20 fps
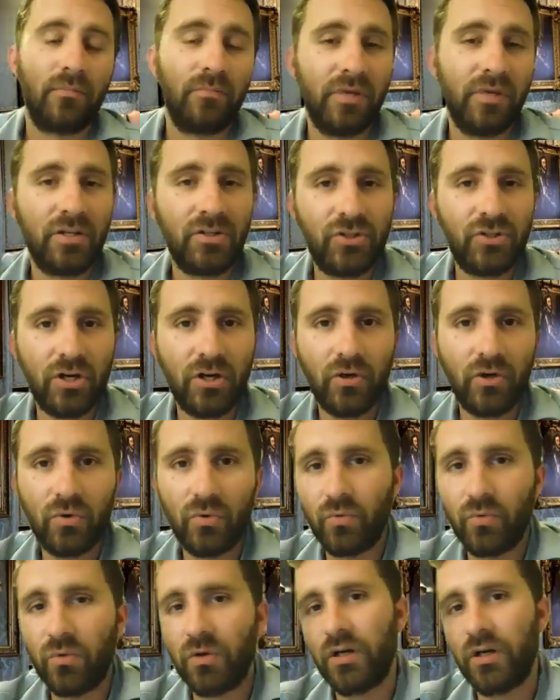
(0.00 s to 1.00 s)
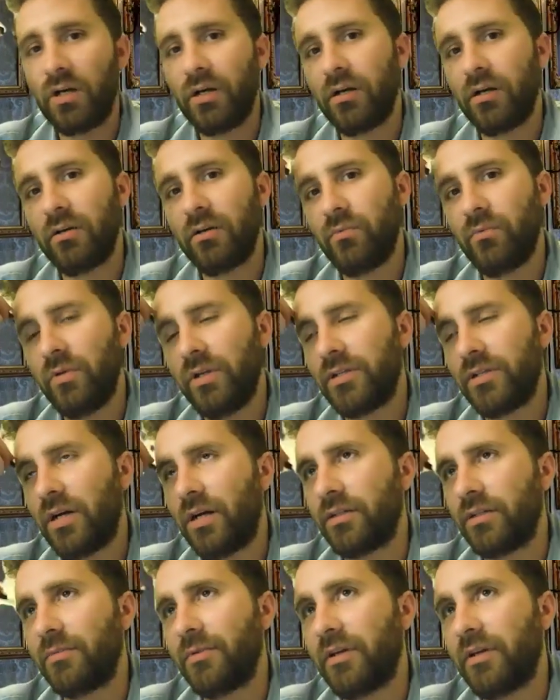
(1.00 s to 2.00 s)
Me and Joe, we
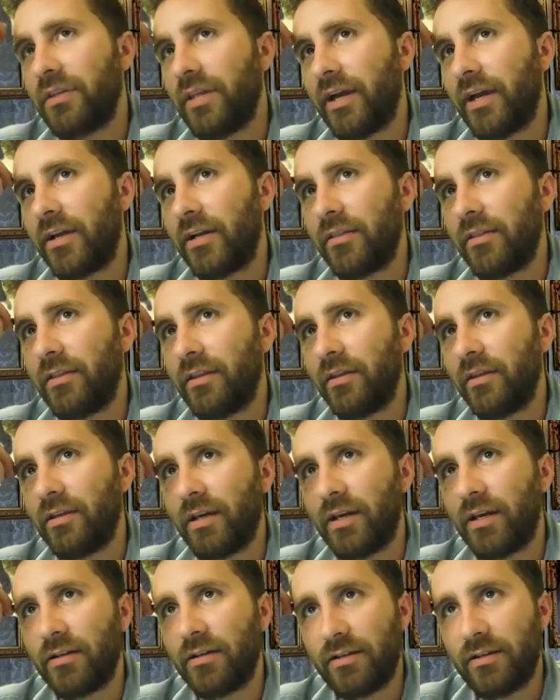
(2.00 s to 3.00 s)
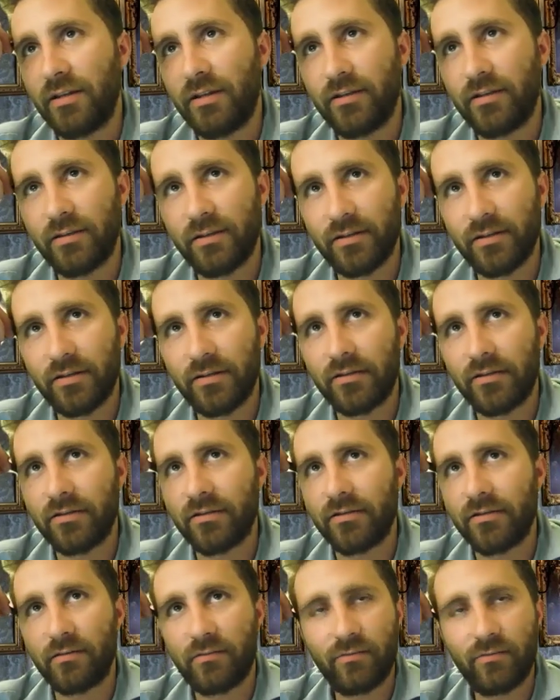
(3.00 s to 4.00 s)
talked about that, I think, at
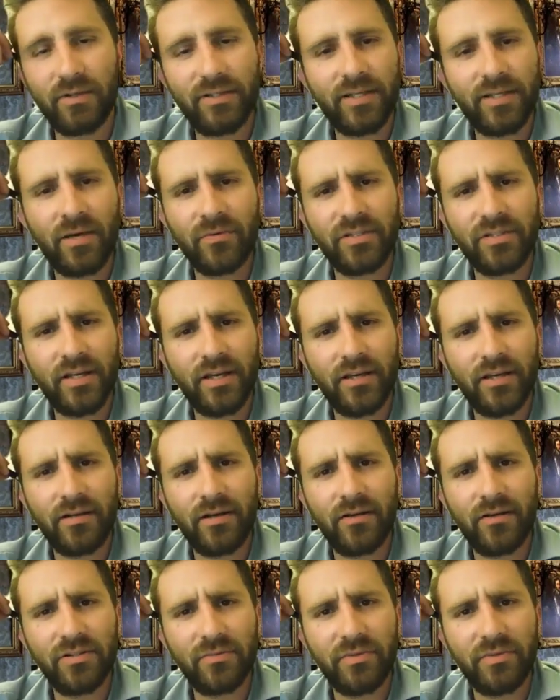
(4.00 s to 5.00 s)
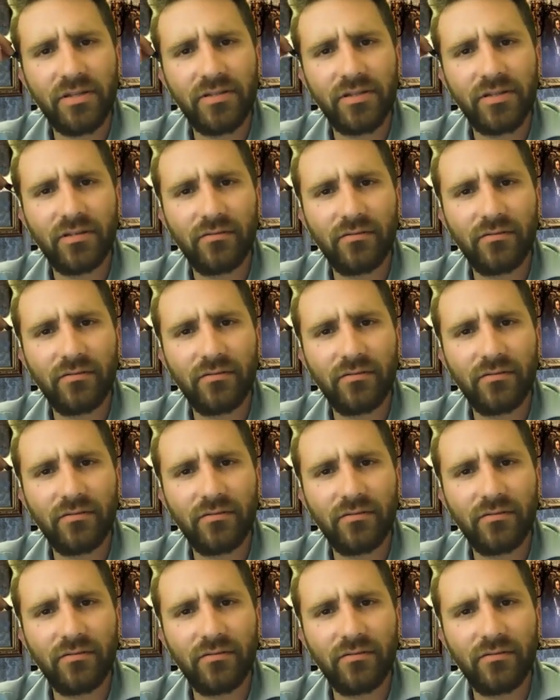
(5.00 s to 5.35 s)
the, what town was that? House of Pizza?